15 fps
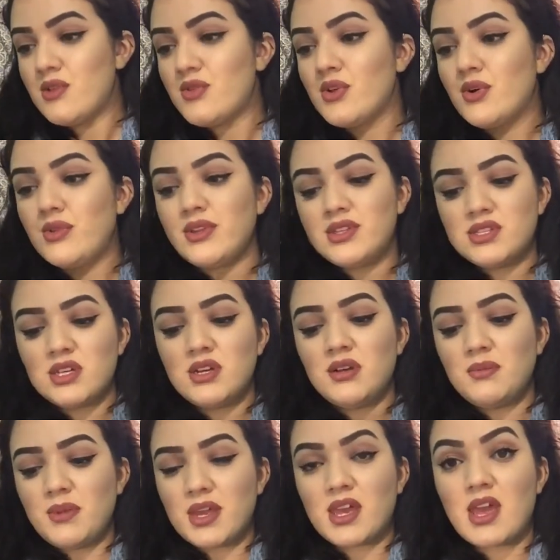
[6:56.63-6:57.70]
Lolita
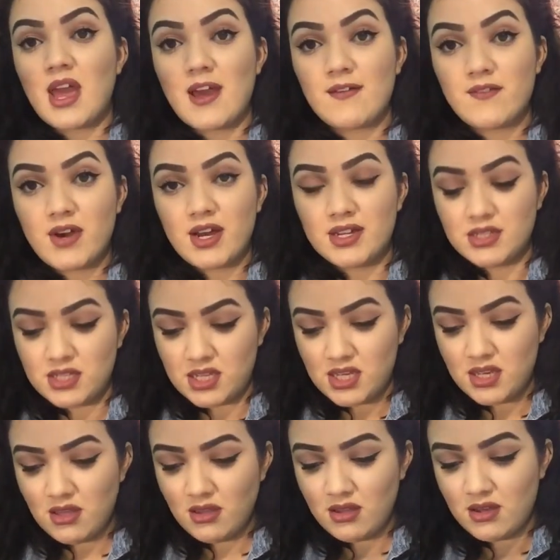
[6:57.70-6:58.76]
by
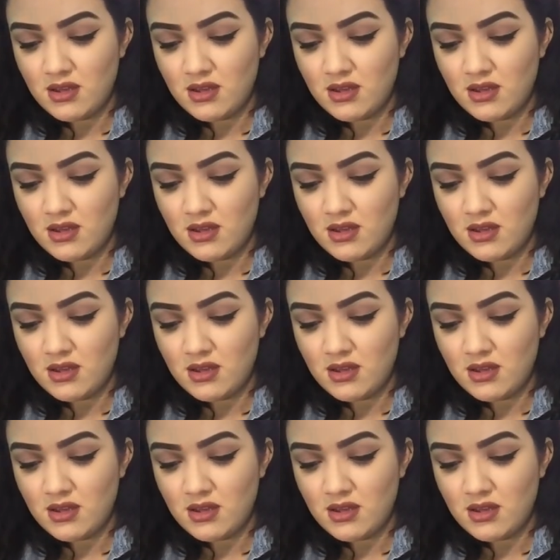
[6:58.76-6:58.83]
KatVonD.